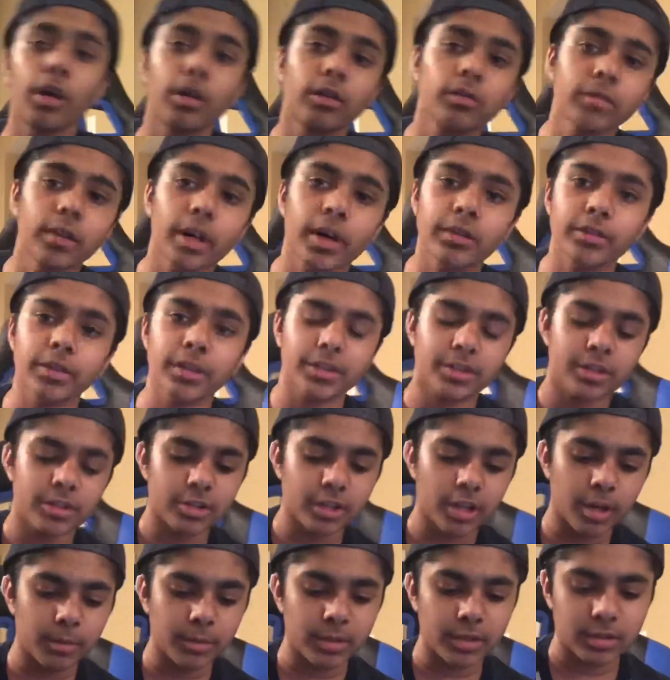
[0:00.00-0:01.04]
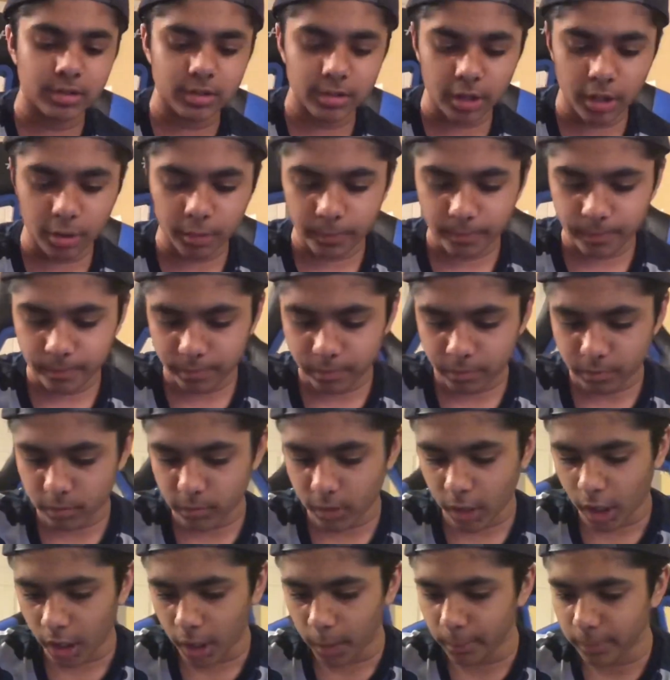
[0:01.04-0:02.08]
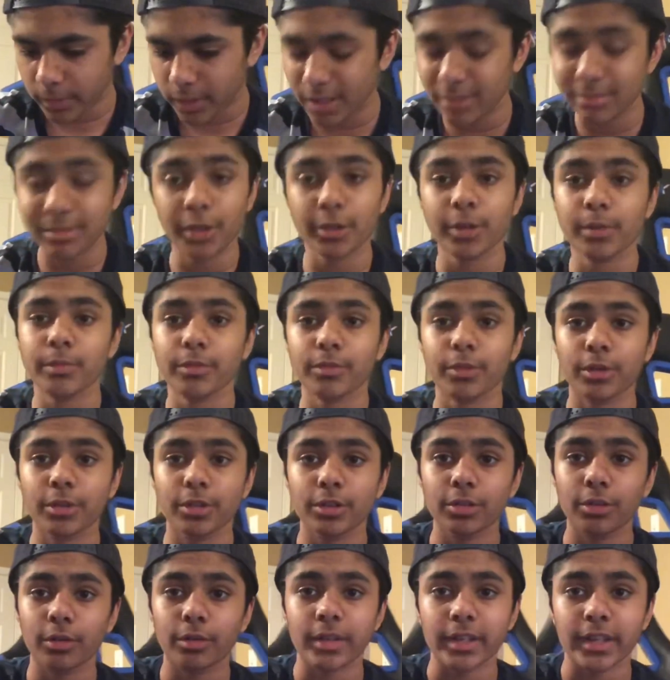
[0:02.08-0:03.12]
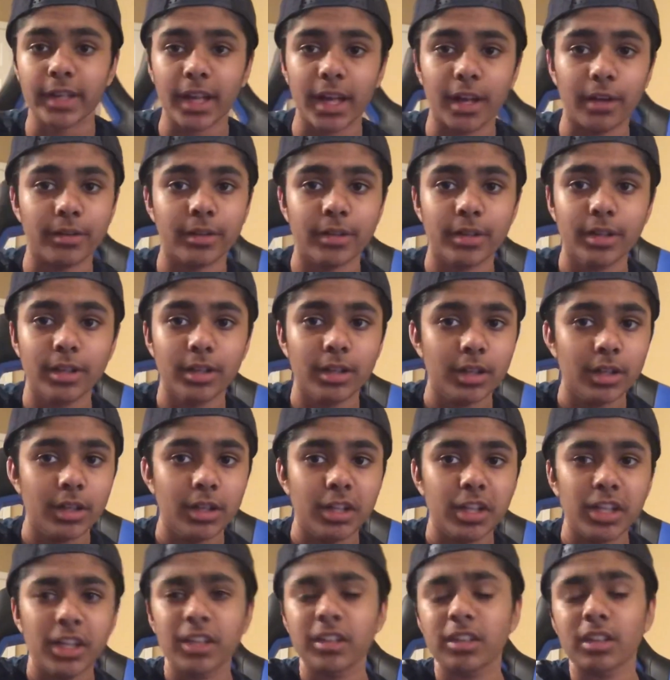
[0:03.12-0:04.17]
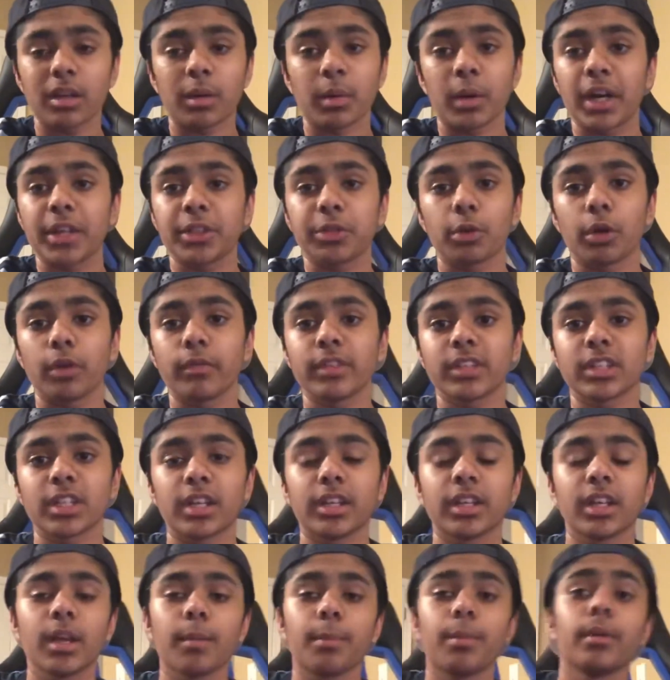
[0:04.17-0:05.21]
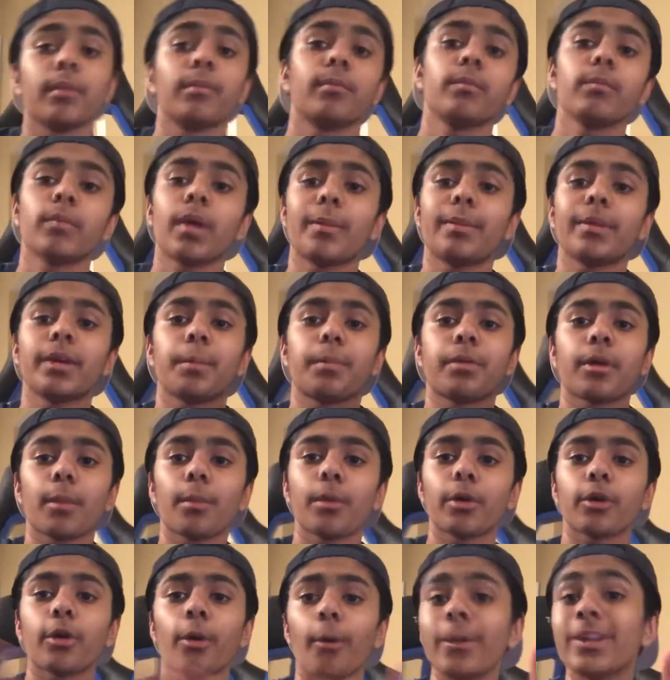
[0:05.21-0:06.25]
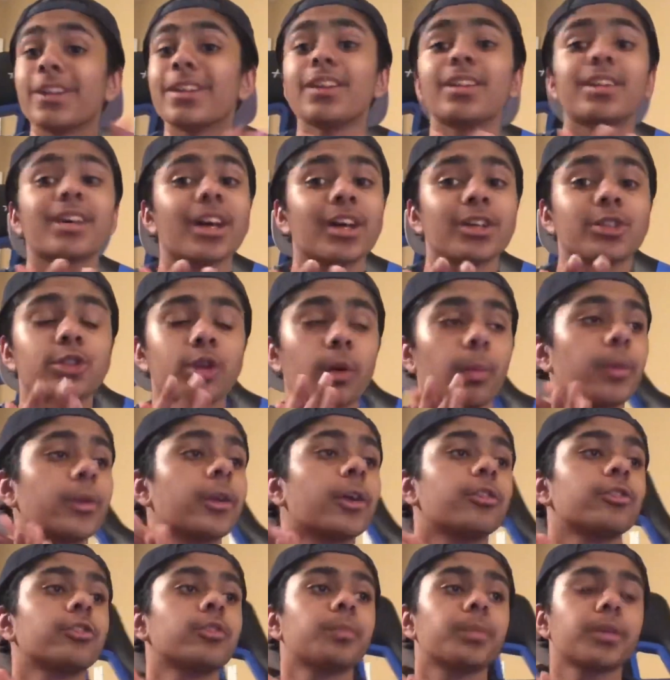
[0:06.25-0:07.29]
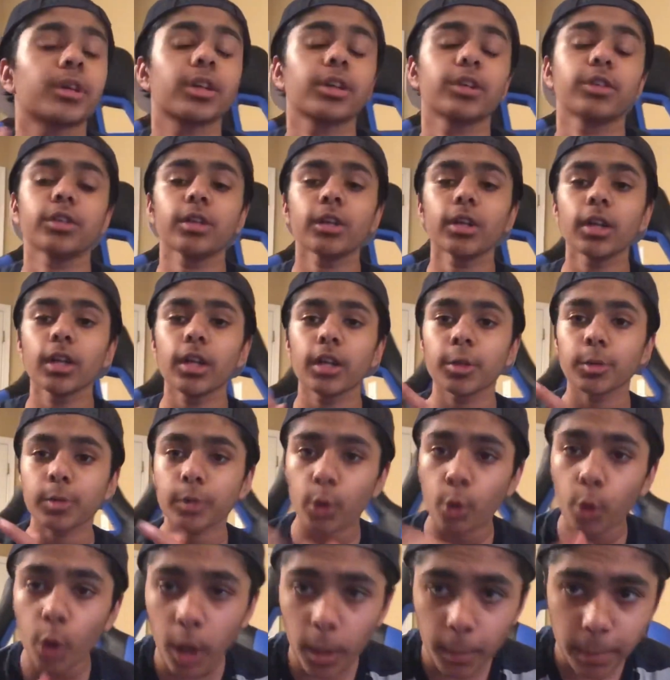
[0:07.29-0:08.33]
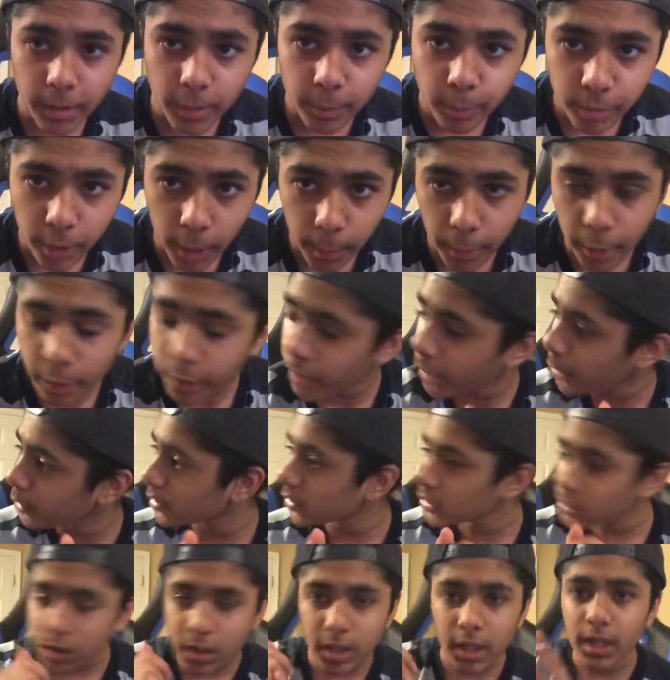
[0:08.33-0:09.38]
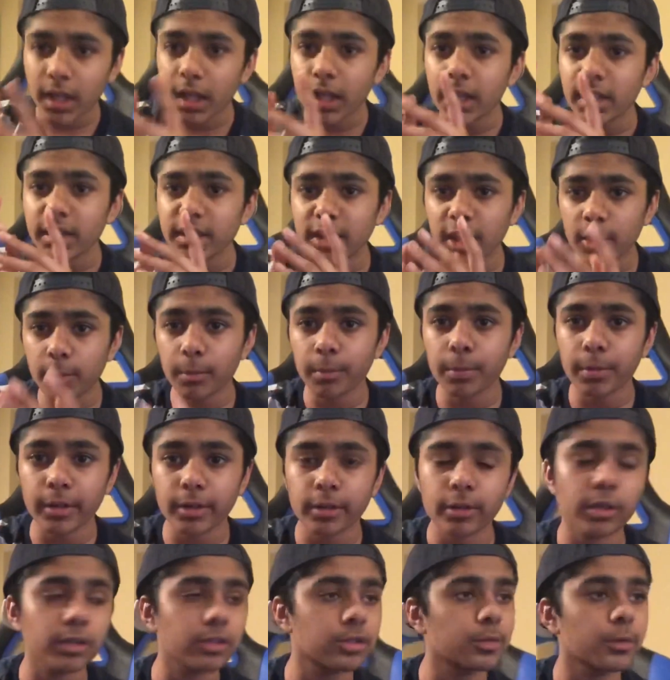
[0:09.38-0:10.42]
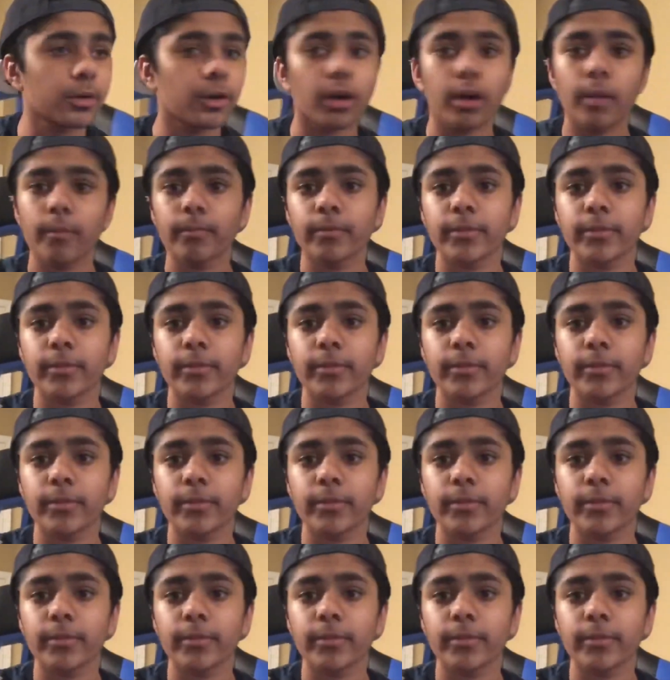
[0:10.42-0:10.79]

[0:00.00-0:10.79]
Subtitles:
All right, ladies and gentlemen. So I'm kind of led up the Road to Glory account. Don't know why I thought of this idea, but maybe a promo code could get us top 100 because there's been quite a bit of promo codes. They've been pretty good, so we've got,